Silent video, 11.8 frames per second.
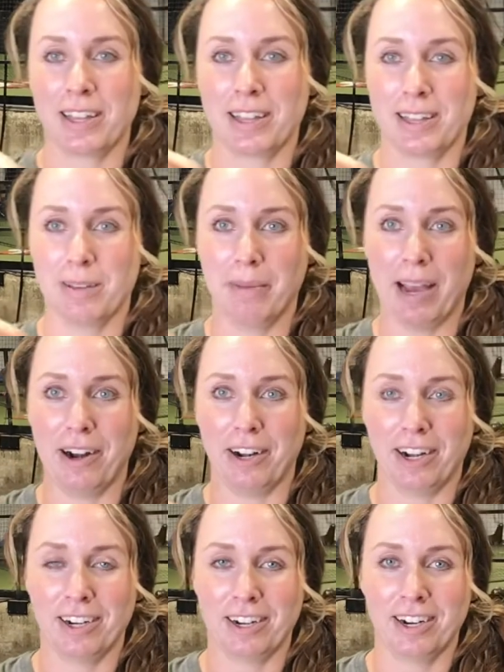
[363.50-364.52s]
the batter
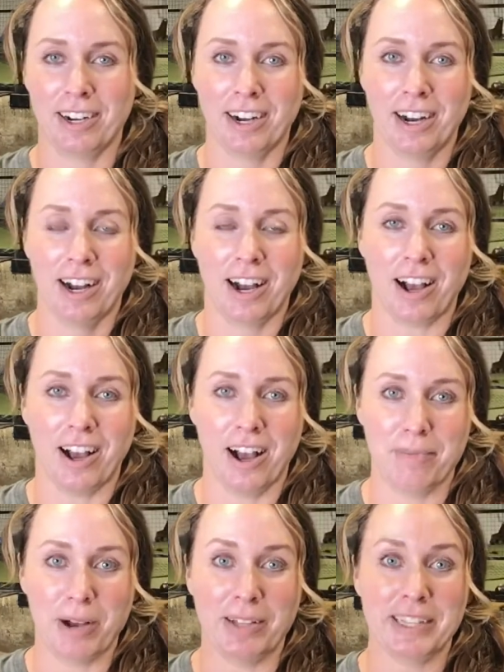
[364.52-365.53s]

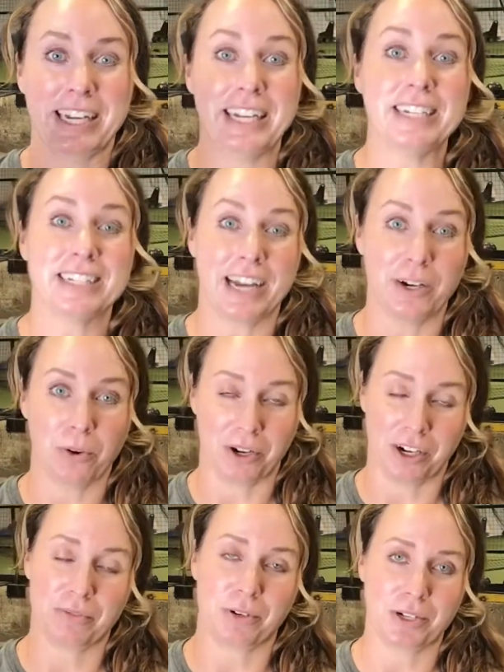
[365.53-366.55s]
um, on the inside corner
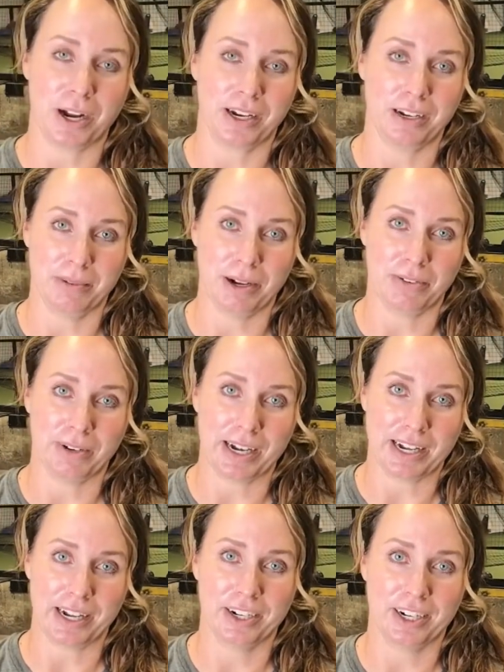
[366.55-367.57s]
if we're talking about a
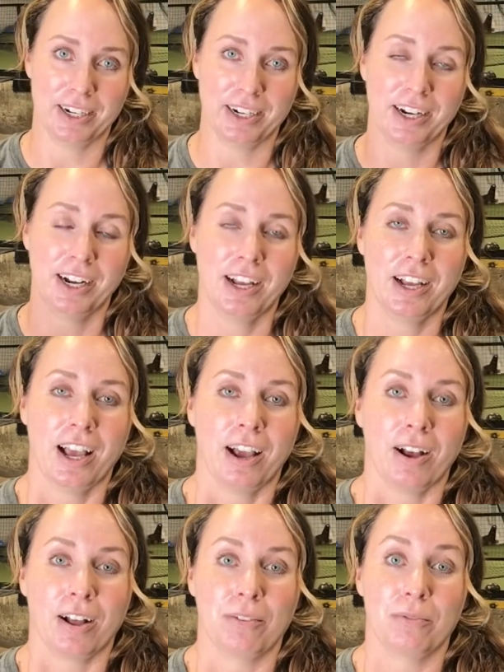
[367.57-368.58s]
righty hitter.
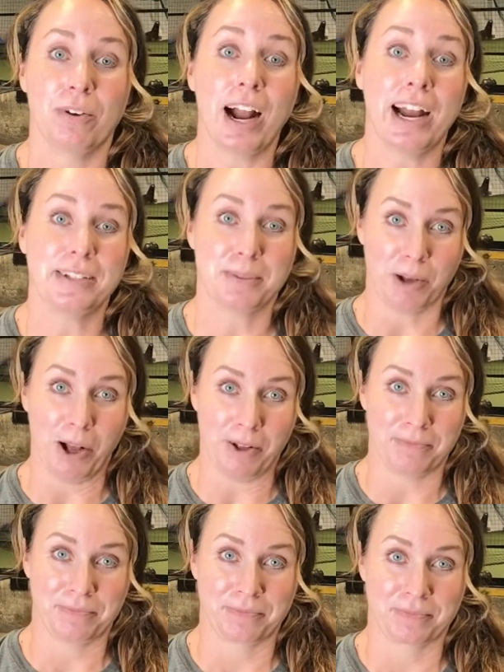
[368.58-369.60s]
Rise ball.
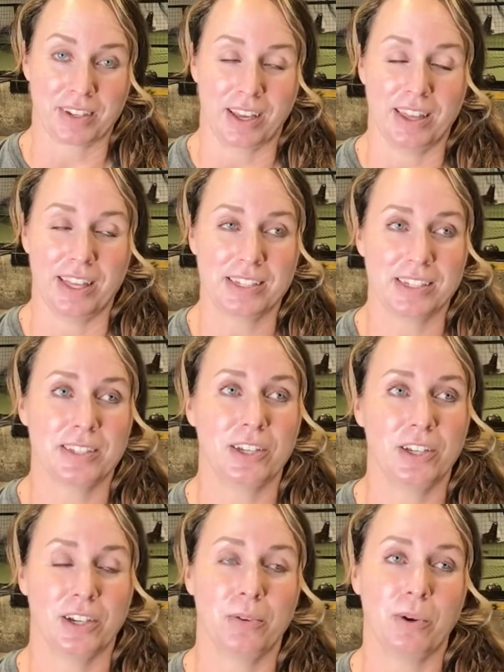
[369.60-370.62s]
This is a
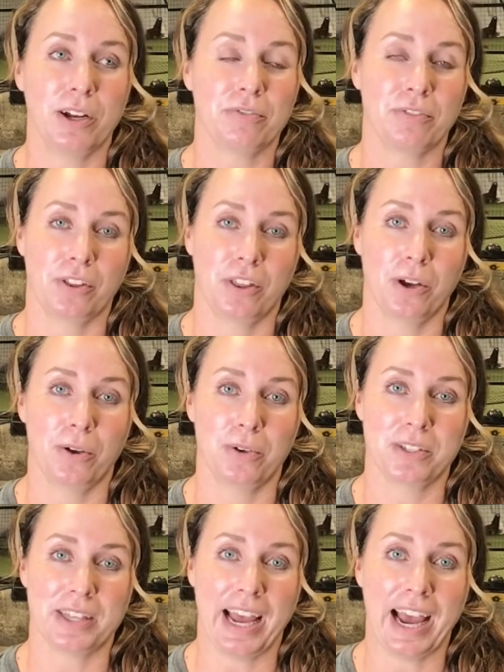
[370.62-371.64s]
good one for
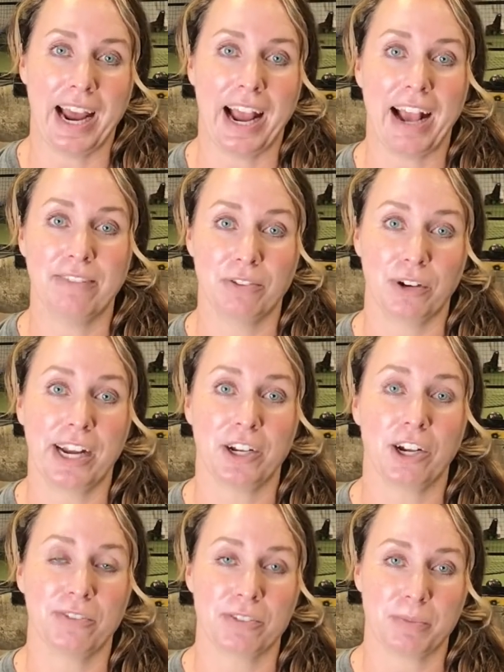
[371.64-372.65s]
those that have great
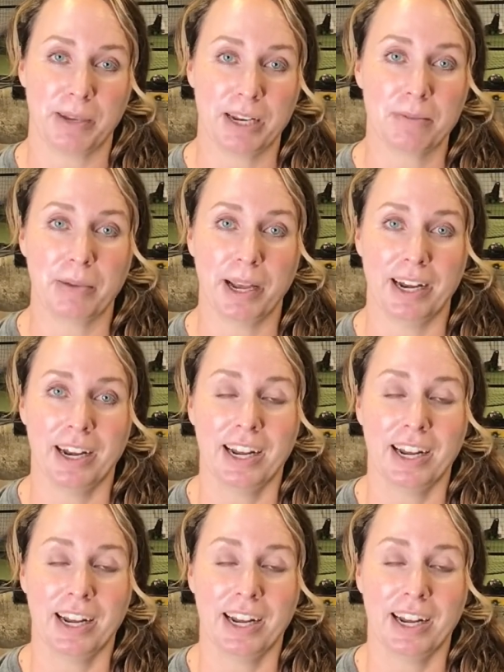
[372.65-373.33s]
curve spin, but